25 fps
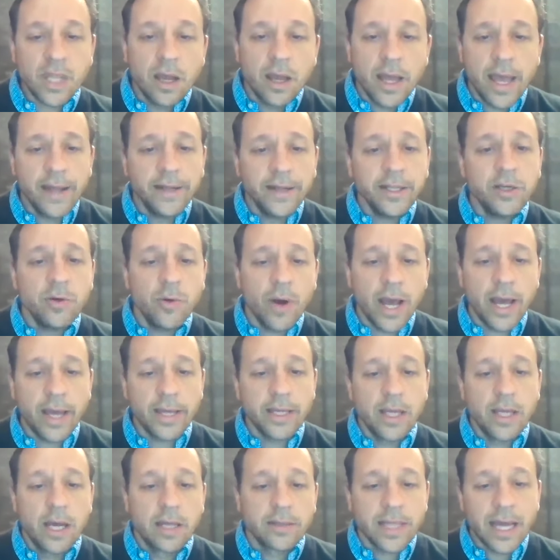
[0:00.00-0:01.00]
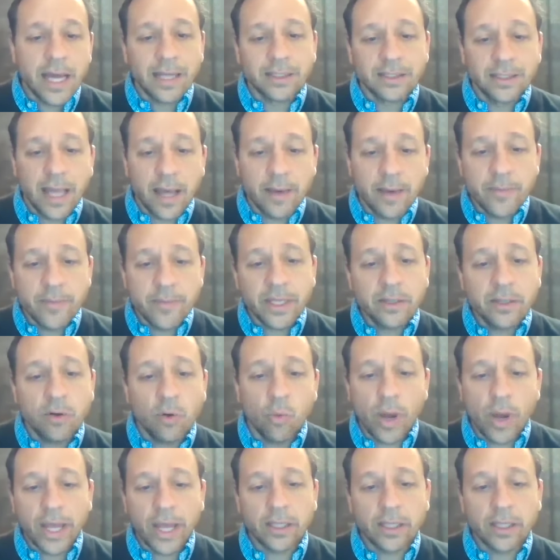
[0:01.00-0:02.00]
Anyway, that lemon
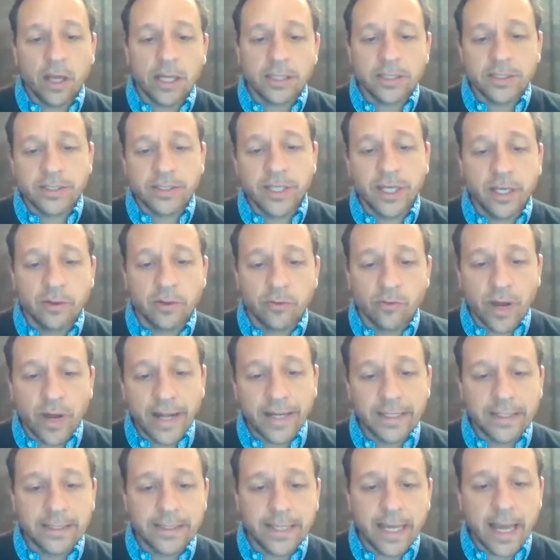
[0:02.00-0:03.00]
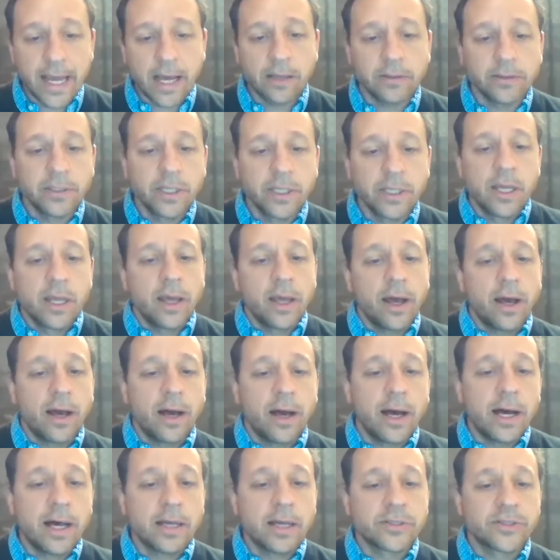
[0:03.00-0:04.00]
weight loss tea, write it down
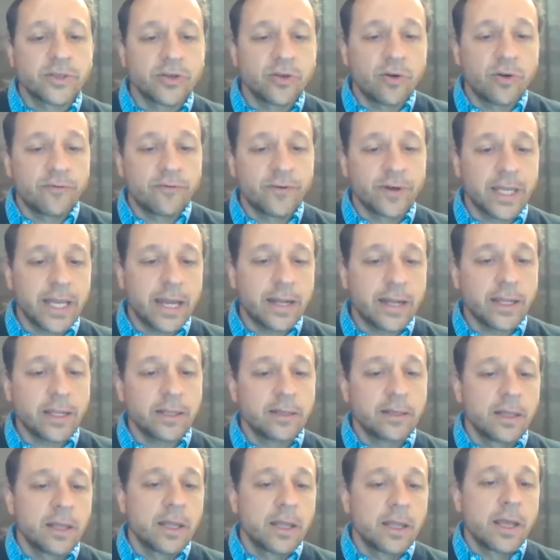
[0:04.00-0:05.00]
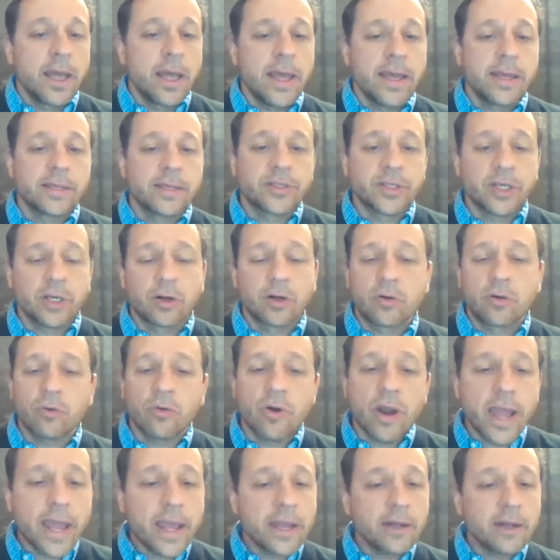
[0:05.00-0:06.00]
so you don't forget it, is a
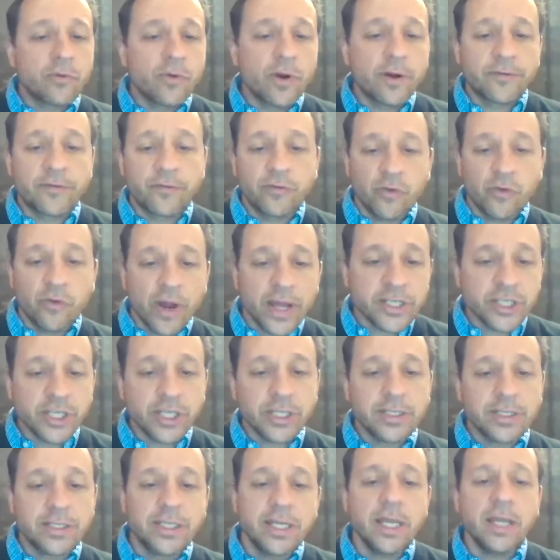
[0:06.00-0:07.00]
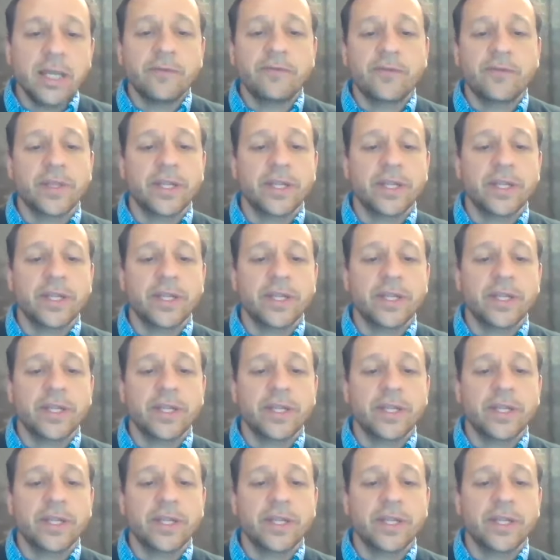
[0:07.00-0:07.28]
great refreshing tea for